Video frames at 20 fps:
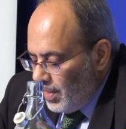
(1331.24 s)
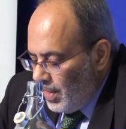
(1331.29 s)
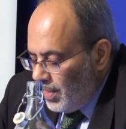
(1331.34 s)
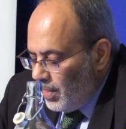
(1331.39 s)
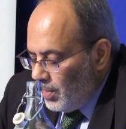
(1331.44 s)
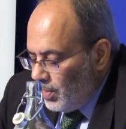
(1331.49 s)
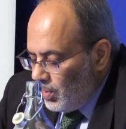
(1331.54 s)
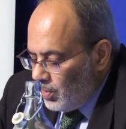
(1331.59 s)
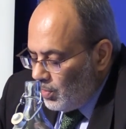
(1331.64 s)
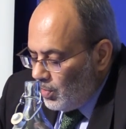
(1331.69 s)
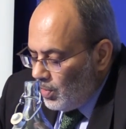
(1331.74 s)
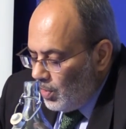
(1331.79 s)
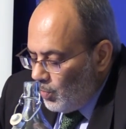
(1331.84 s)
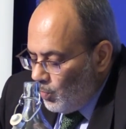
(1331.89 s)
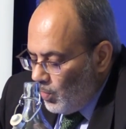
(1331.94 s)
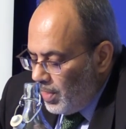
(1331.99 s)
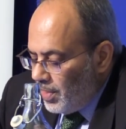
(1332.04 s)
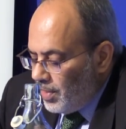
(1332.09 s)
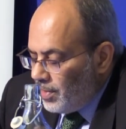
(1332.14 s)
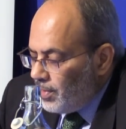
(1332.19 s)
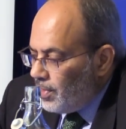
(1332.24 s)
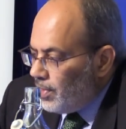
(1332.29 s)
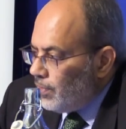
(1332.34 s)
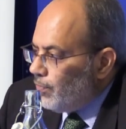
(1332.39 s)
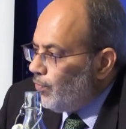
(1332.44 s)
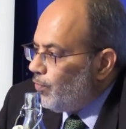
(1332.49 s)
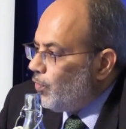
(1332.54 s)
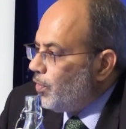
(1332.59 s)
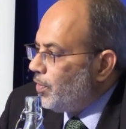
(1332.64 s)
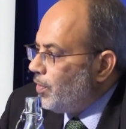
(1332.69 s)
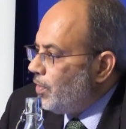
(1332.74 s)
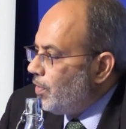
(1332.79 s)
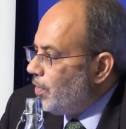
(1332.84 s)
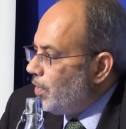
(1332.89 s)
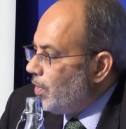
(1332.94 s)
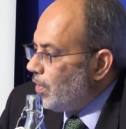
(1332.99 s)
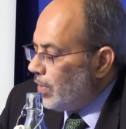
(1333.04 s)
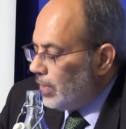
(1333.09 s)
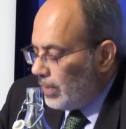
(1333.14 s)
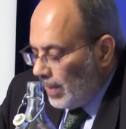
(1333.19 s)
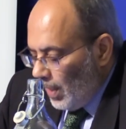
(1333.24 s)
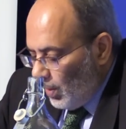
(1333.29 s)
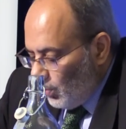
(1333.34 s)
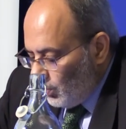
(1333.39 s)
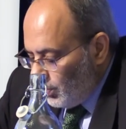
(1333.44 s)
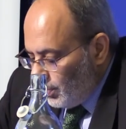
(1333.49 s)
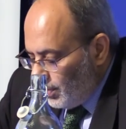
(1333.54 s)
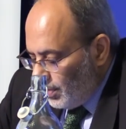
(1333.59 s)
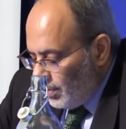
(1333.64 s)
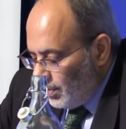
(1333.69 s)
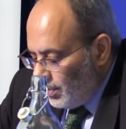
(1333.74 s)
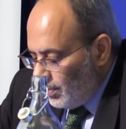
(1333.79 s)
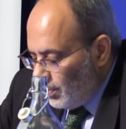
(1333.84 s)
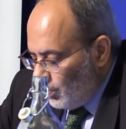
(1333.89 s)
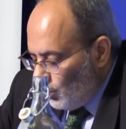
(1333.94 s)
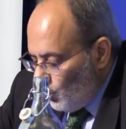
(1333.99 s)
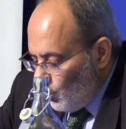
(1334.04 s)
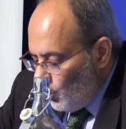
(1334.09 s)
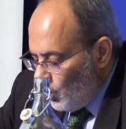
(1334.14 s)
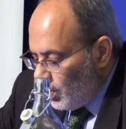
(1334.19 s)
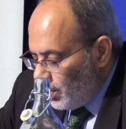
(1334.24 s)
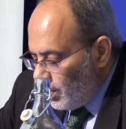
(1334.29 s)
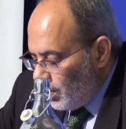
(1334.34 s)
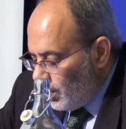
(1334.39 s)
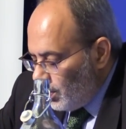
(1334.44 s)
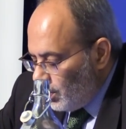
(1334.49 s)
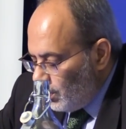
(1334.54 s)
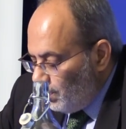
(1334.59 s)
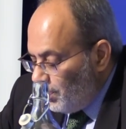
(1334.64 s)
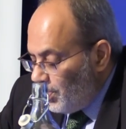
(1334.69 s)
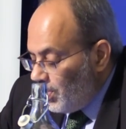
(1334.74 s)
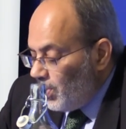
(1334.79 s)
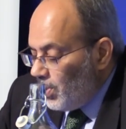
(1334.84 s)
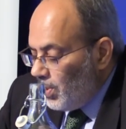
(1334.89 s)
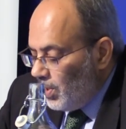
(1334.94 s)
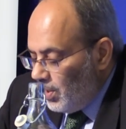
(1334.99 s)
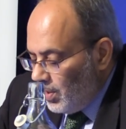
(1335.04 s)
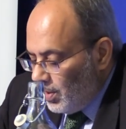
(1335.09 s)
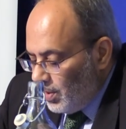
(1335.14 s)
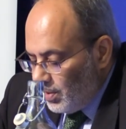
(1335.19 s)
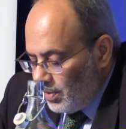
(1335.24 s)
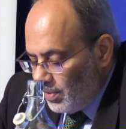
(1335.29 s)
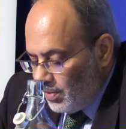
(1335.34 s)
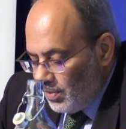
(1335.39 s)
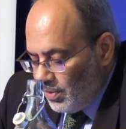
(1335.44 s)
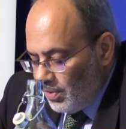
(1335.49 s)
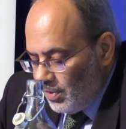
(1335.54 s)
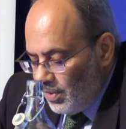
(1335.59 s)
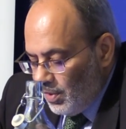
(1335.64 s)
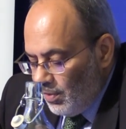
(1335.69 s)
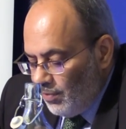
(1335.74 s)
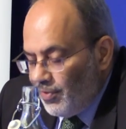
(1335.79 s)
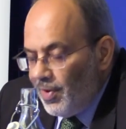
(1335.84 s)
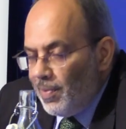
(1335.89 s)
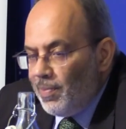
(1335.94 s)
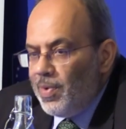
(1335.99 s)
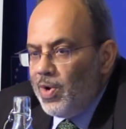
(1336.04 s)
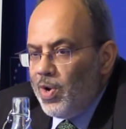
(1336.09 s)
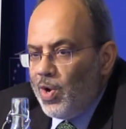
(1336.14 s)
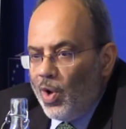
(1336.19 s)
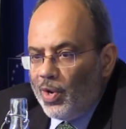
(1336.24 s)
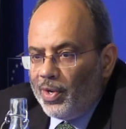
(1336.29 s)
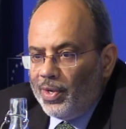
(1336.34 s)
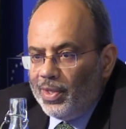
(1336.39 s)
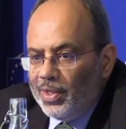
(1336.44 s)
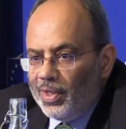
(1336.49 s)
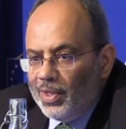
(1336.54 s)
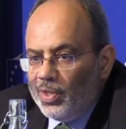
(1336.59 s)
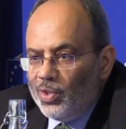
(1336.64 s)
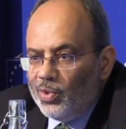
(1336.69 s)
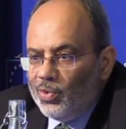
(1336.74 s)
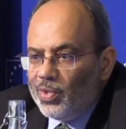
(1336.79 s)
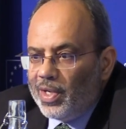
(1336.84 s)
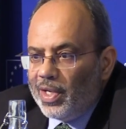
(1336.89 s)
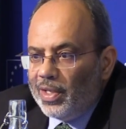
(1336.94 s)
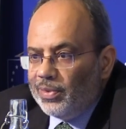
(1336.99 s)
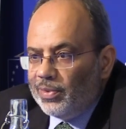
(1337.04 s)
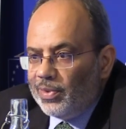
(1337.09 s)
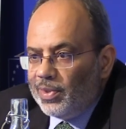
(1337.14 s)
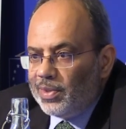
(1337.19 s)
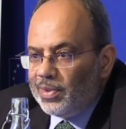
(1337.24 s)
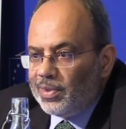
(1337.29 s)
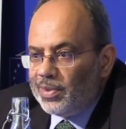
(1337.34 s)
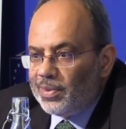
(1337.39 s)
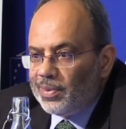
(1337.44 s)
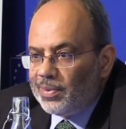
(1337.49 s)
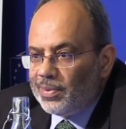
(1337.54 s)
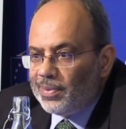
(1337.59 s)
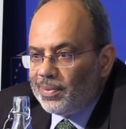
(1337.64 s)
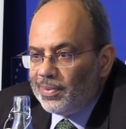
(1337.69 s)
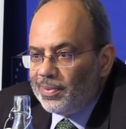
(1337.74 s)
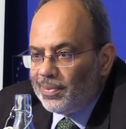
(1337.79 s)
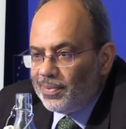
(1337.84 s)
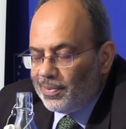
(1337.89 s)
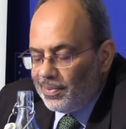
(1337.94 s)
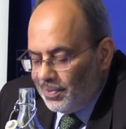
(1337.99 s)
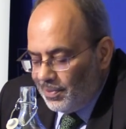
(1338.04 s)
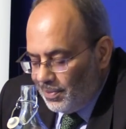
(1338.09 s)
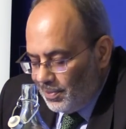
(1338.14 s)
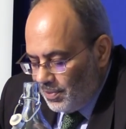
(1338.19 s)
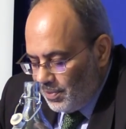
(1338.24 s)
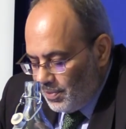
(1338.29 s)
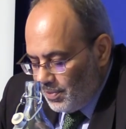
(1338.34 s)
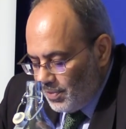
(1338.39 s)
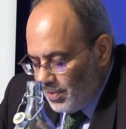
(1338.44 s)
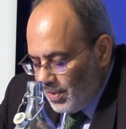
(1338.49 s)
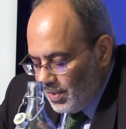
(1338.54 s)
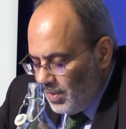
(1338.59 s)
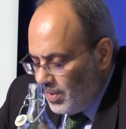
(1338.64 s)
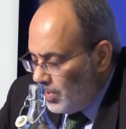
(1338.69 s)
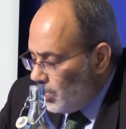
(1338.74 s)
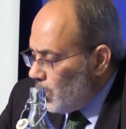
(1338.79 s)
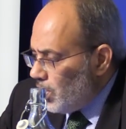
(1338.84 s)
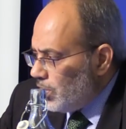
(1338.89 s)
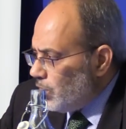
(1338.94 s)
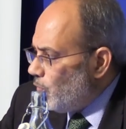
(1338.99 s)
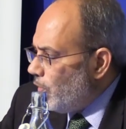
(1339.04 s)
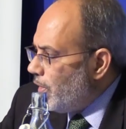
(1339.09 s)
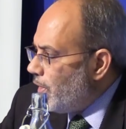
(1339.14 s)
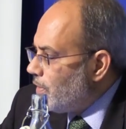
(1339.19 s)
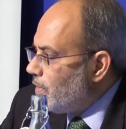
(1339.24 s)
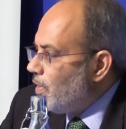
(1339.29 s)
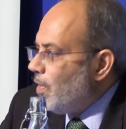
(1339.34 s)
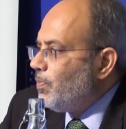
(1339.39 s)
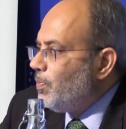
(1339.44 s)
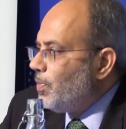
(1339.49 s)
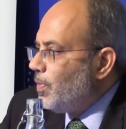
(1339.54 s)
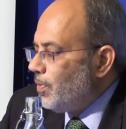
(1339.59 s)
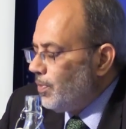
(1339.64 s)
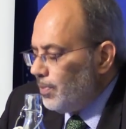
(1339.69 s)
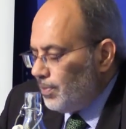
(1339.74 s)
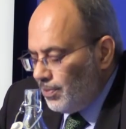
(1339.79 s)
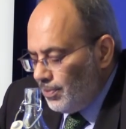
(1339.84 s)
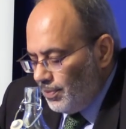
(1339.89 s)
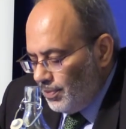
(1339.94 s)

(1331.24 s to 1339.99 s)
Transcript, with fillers: an additional 146,000 workers per year from non EU countries. This is just one example.